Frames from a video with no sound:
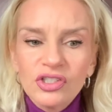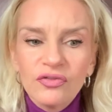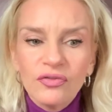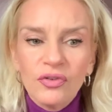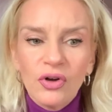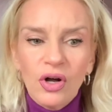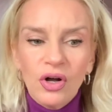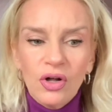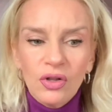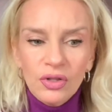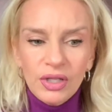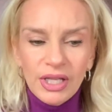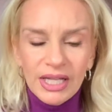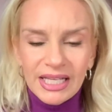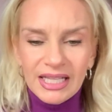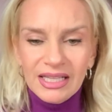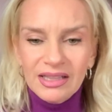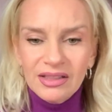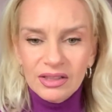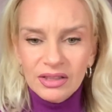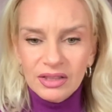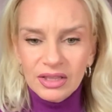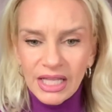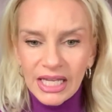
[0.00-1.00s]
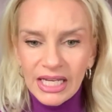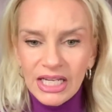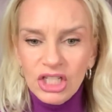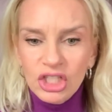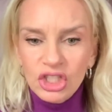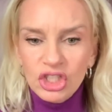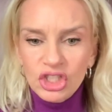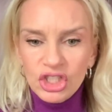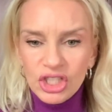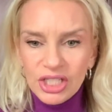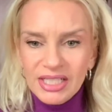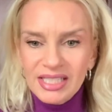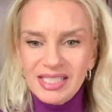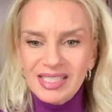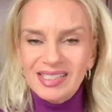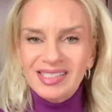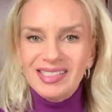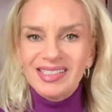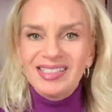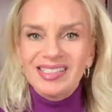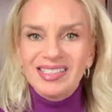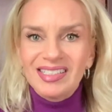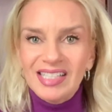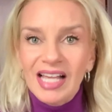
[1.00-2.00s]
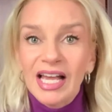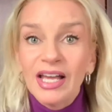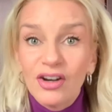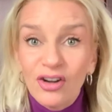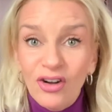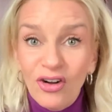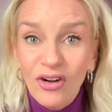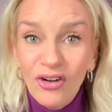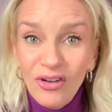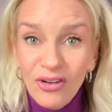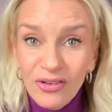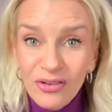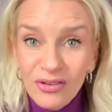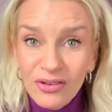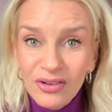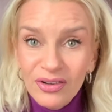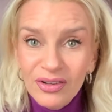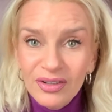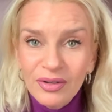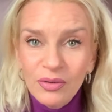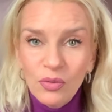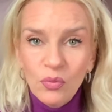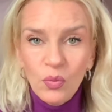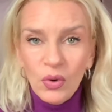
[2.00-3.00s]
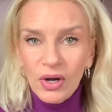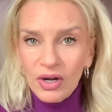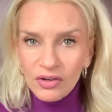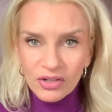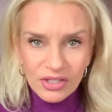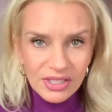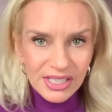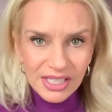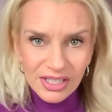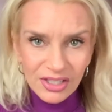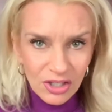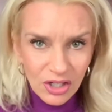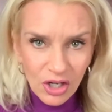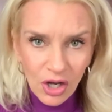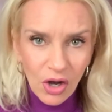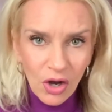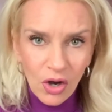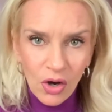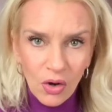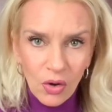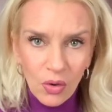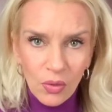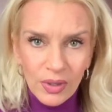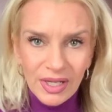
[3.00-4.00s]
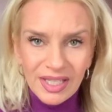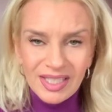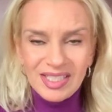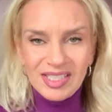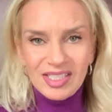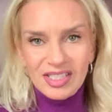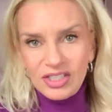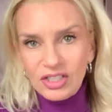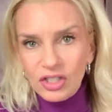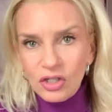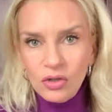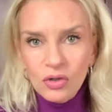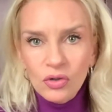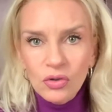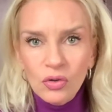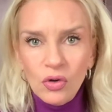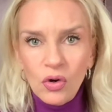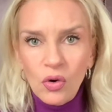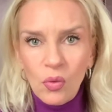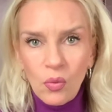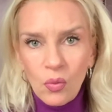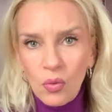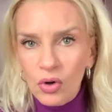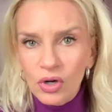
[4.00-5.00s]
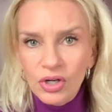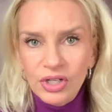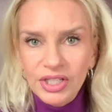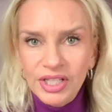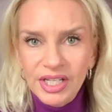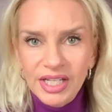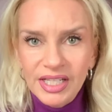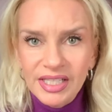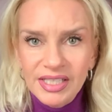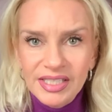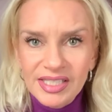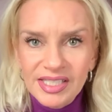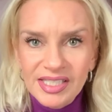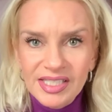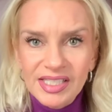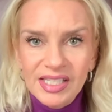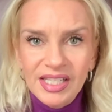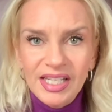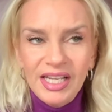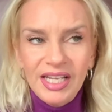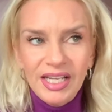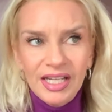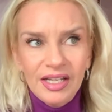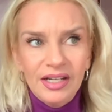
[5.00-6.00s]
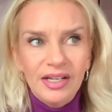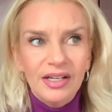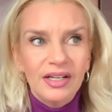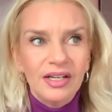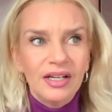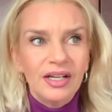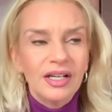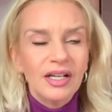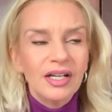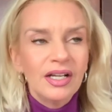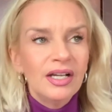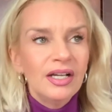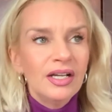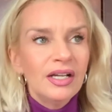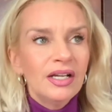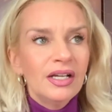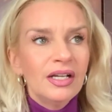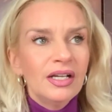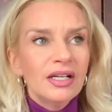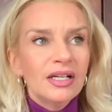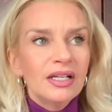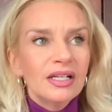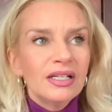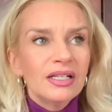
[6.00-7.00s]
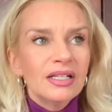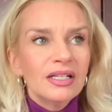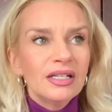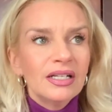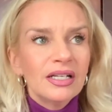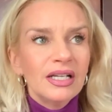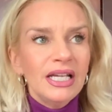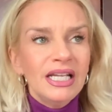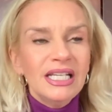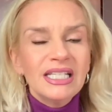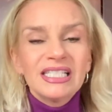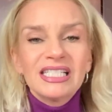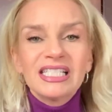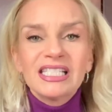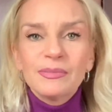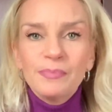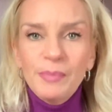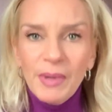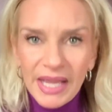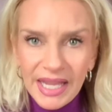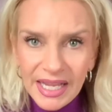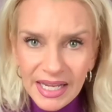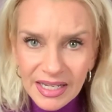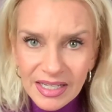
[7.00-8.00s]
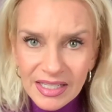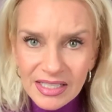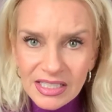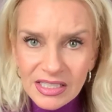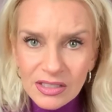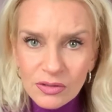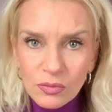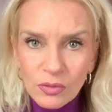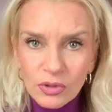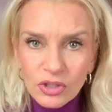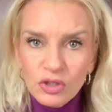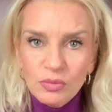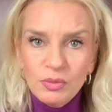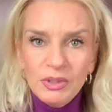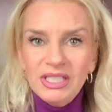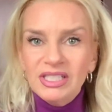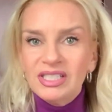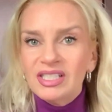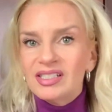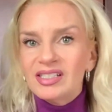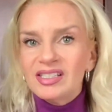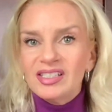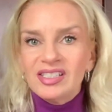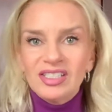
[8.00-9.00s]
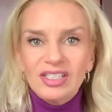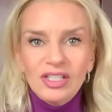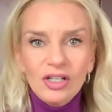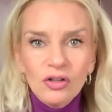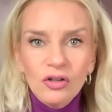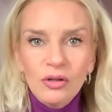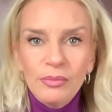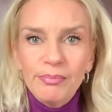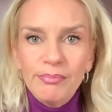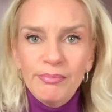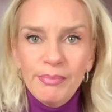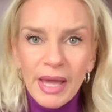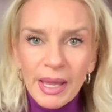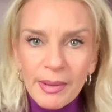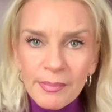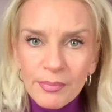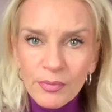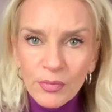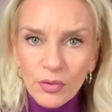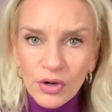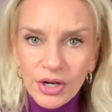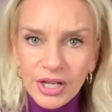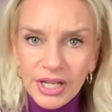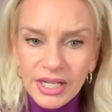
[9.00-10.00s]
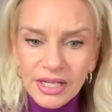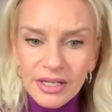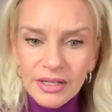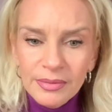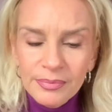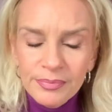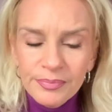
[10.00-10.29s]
all, like, let it just settle. Where does it go? It's still coordinates in space, which means it's still a memory,